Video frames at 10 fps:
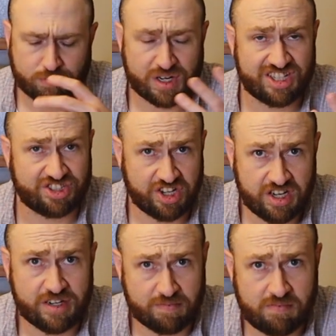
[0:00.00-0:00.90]
But it's
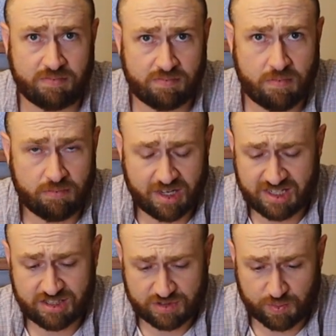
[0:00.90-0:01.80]
good. Like,
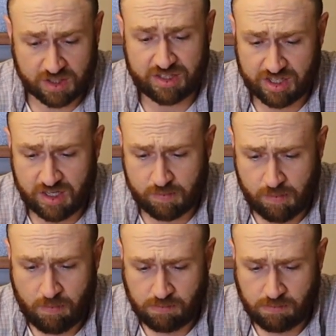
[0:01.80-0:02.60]
it's really good.